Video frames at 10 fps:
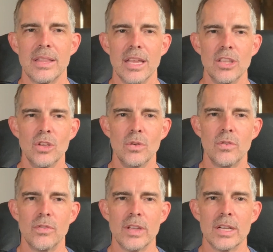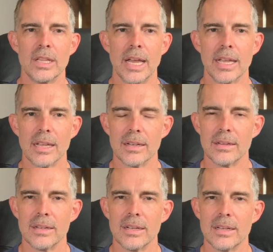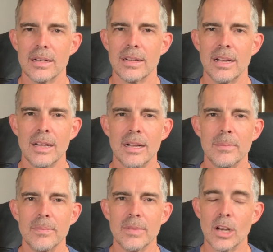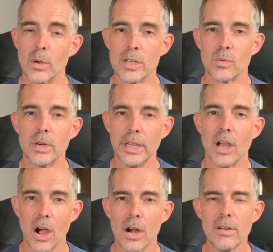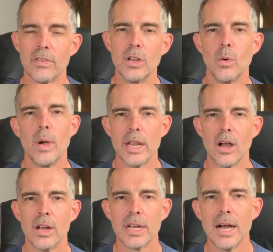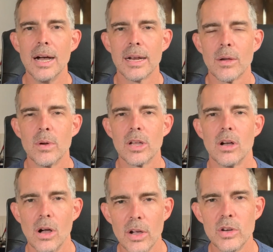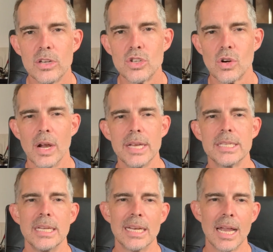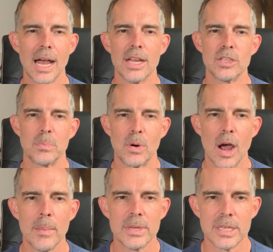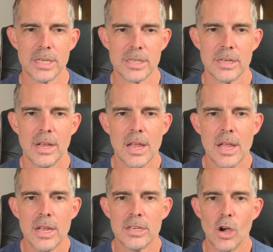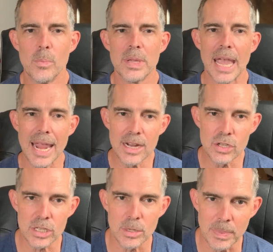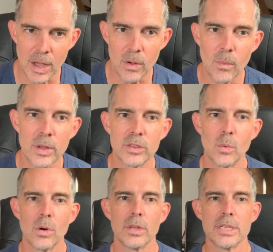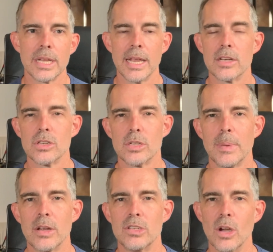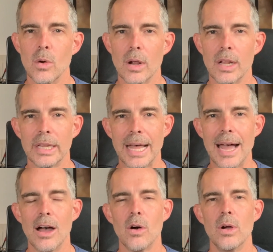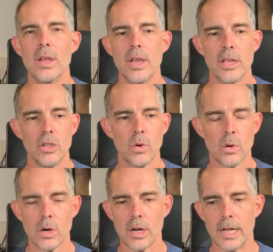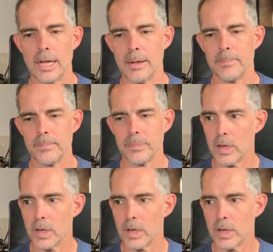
that you feel like, you know, is really hard for you to wait on God? I want to call you to trust in God's promises. Don't be anxious about what the world is anxious about. Don't allow your